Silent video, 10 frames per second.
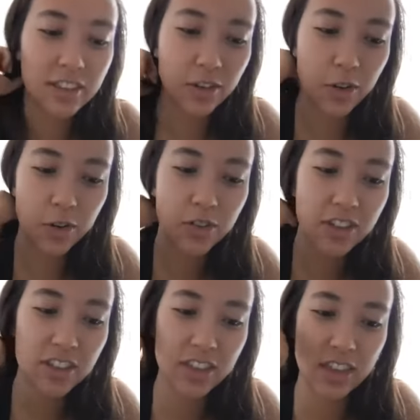the
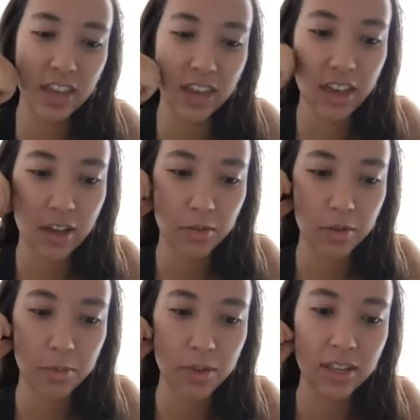only thing
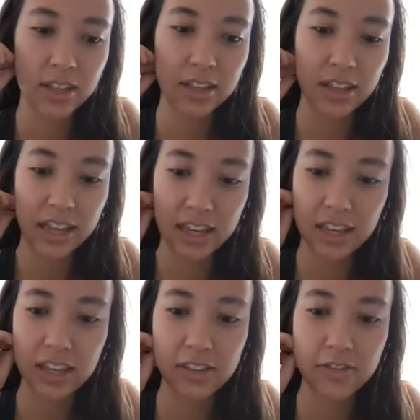would be like
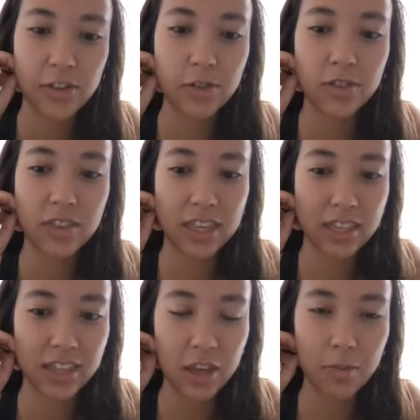if you
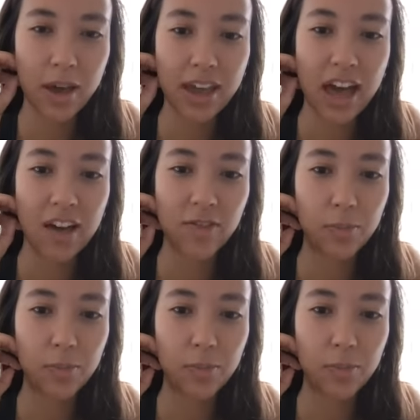think that you might have a